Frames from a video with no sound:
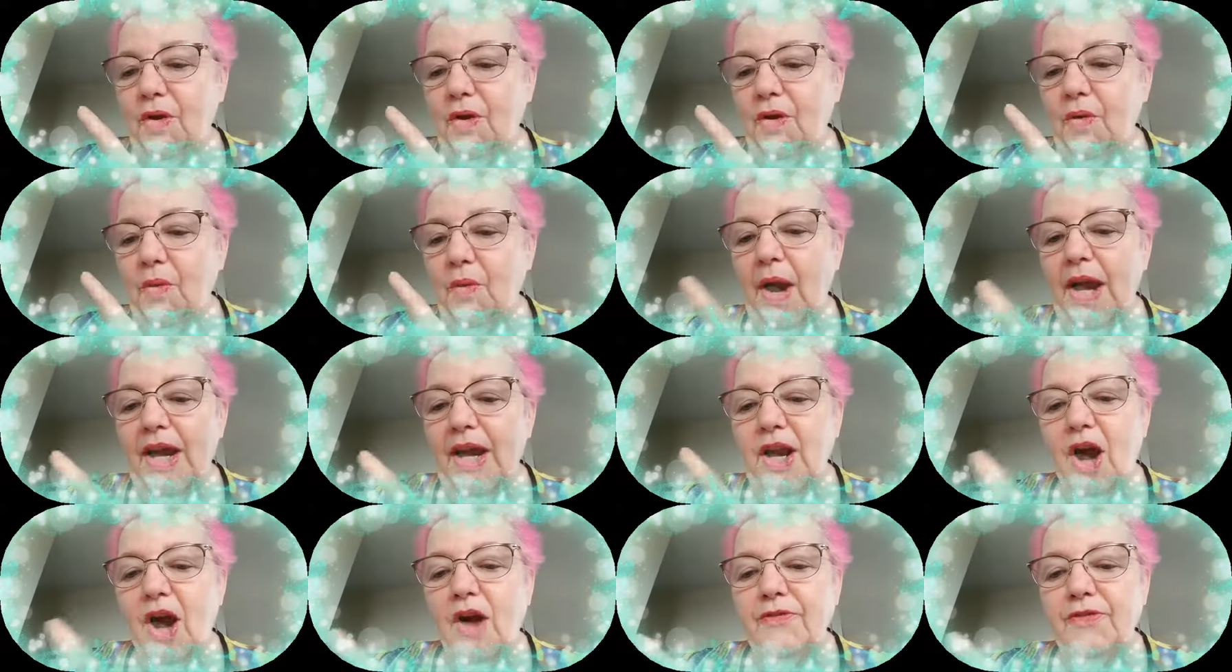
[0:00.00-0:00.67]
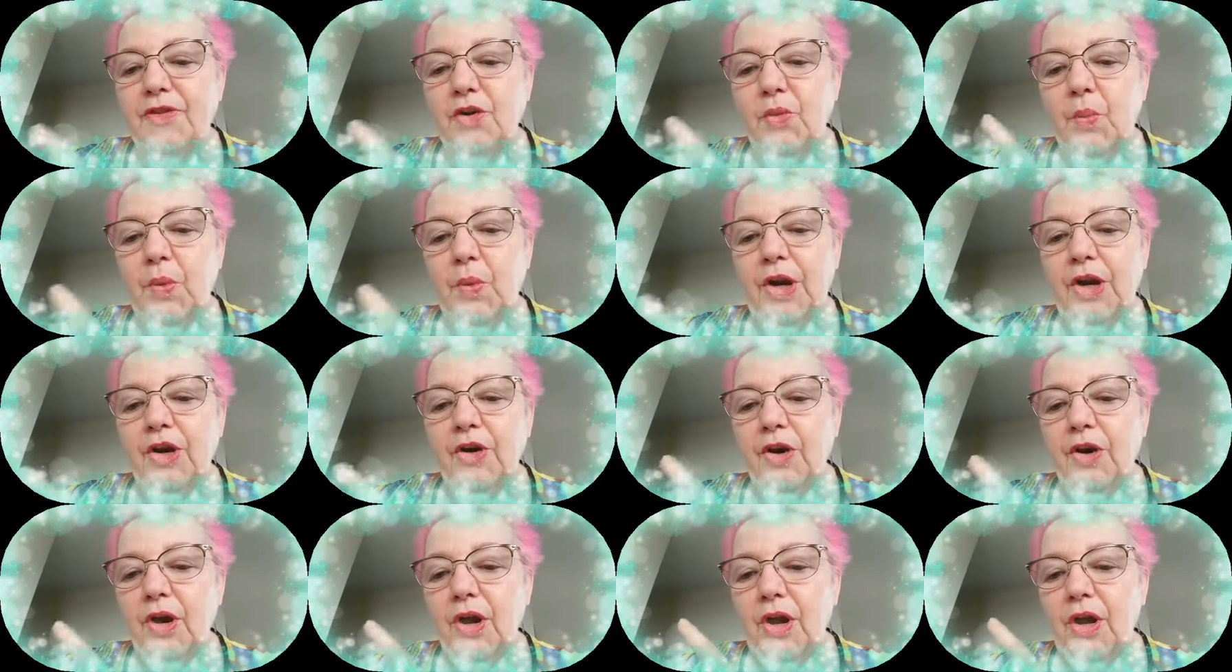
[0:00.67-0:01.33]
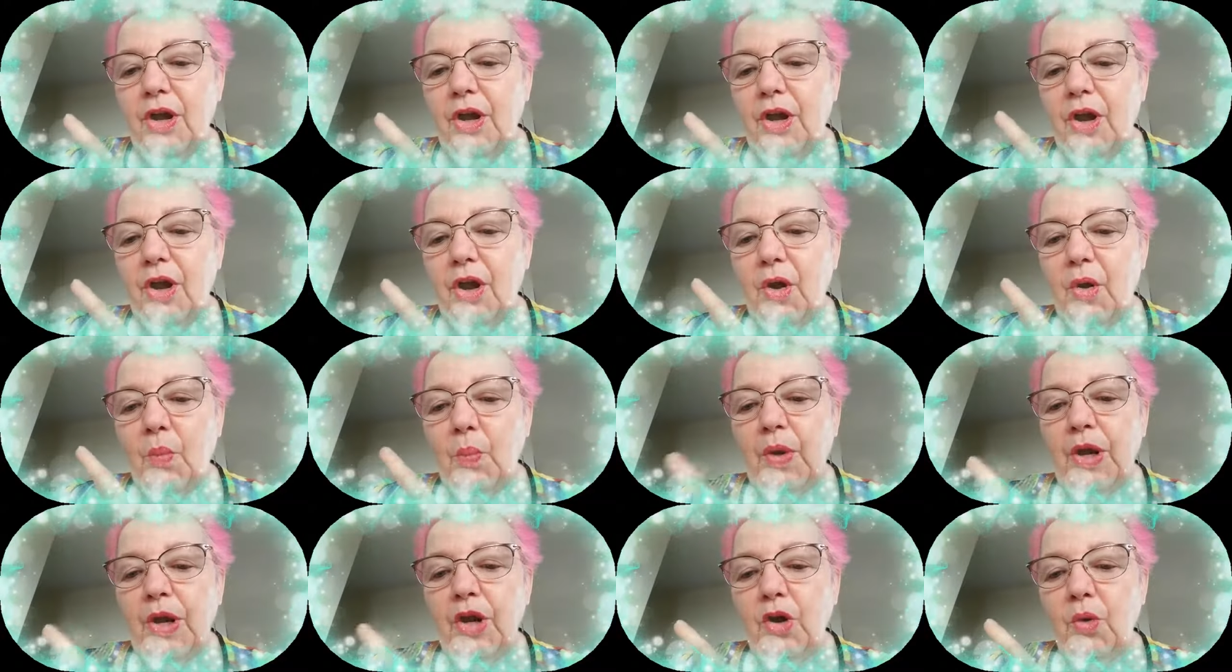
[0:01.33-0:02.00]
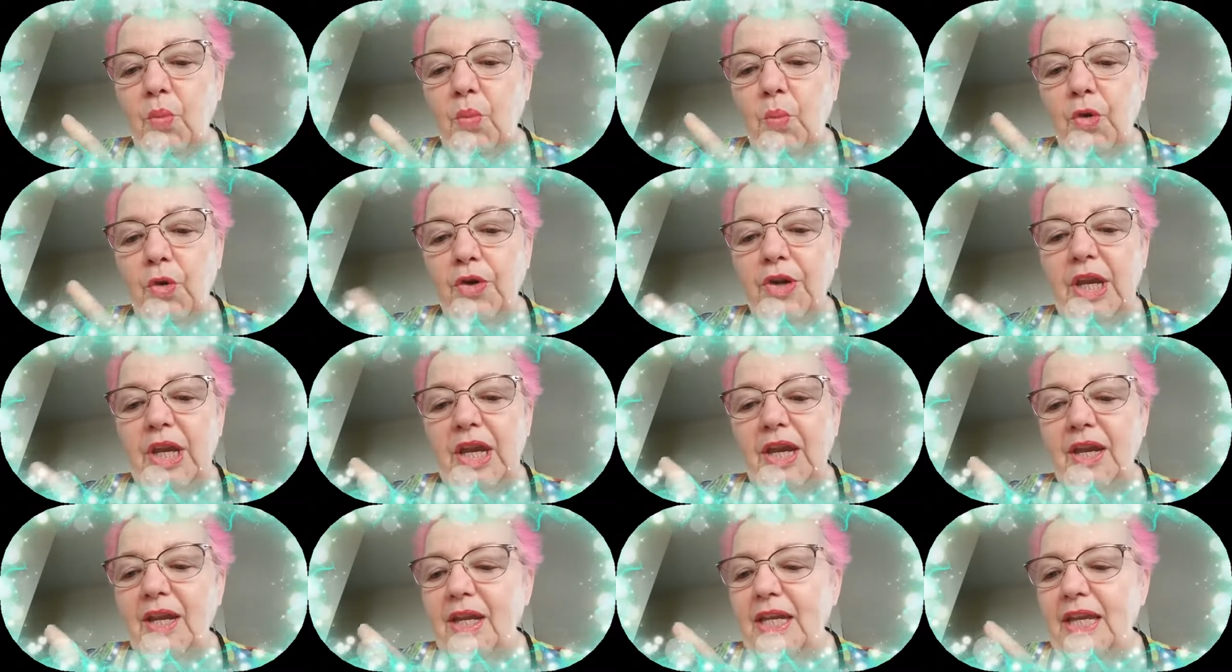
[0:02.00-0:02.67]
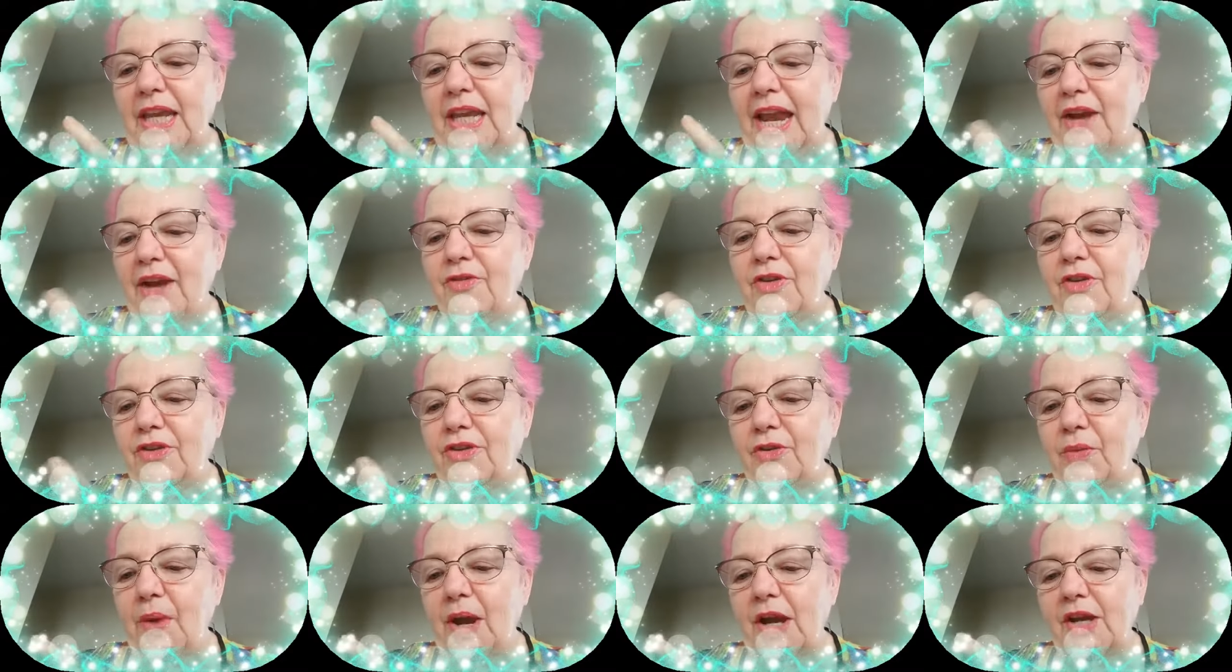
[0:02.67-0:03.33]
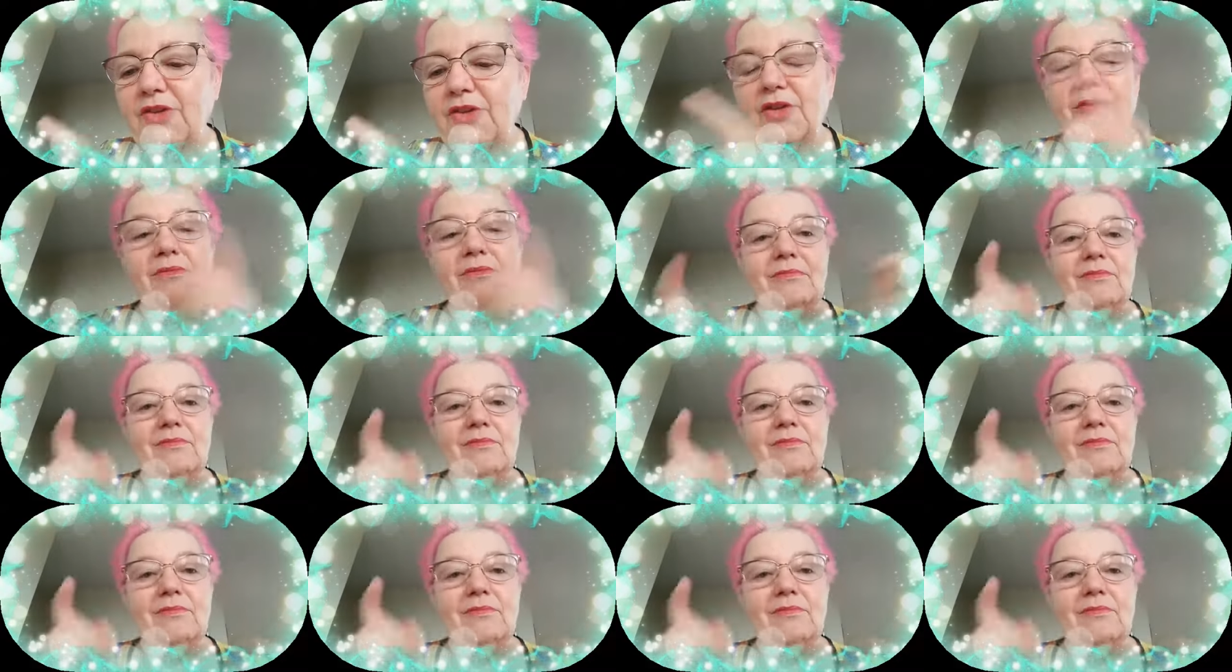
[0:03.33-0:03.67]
Quite often we are working in every direction,